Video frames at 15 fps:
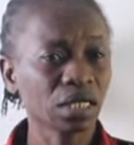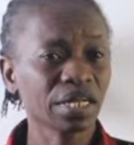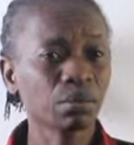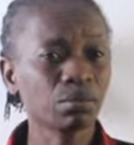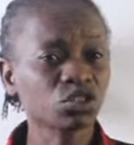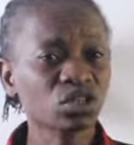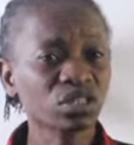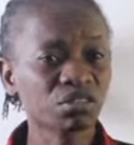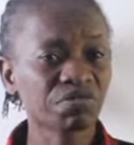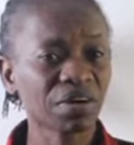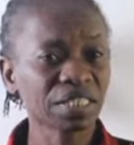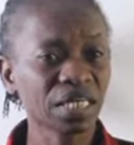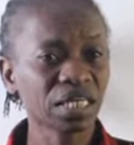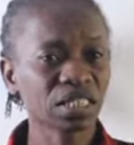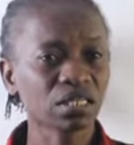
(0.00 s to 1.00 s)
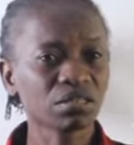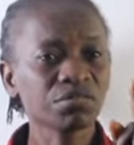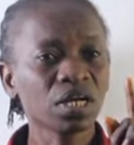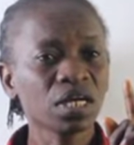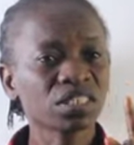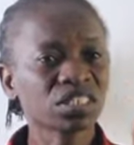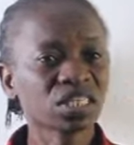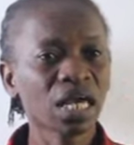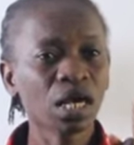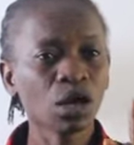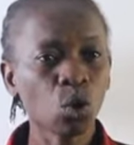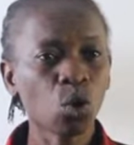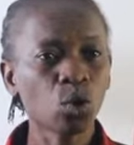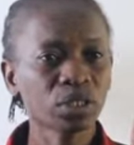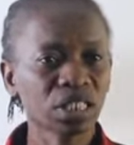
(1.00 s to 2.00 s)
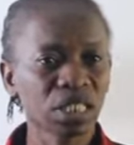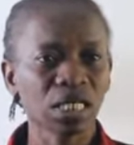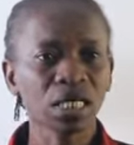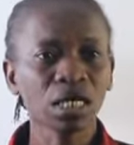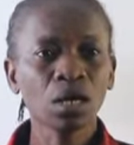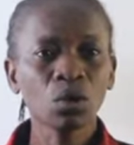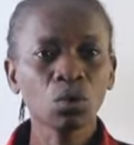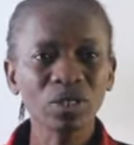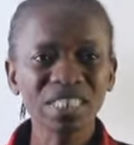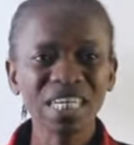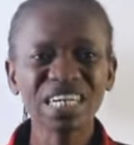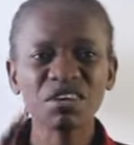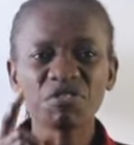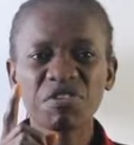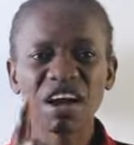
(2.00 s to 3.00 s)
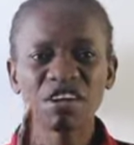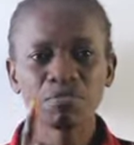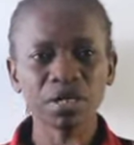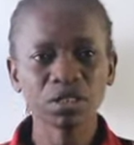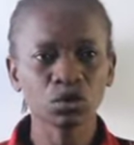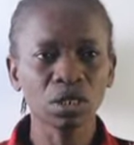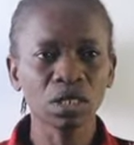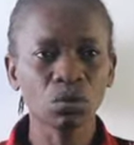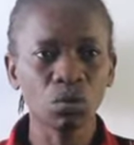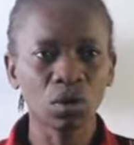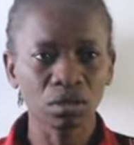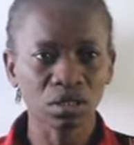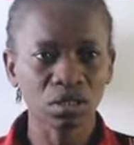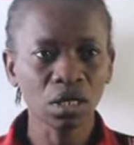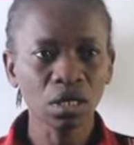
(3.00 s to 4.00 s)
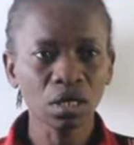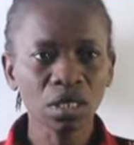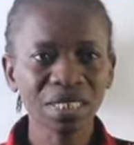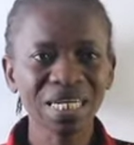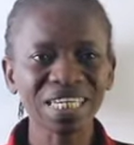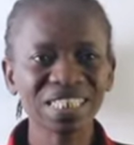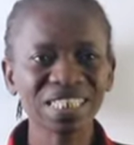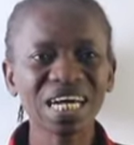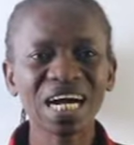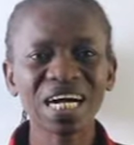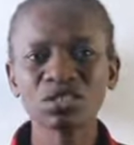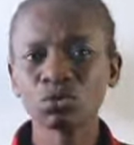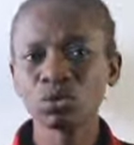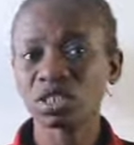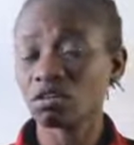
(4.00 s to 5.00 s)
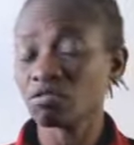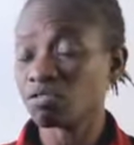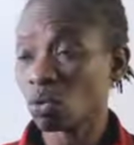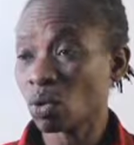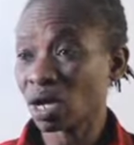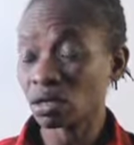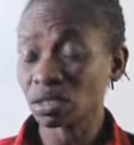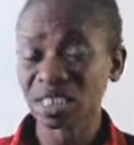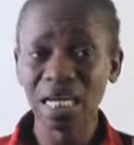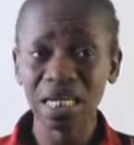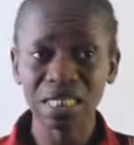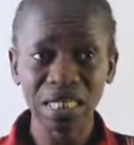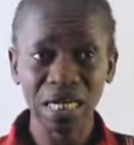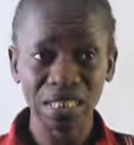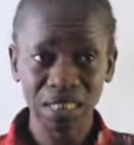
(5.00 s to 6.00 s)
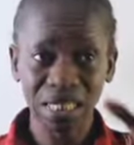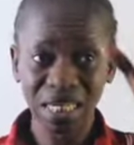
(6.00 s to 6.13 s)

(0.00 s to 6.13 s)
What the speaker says: demonstrative adjective, say ot, with any 5 masculine words that start with a vowel or silent h.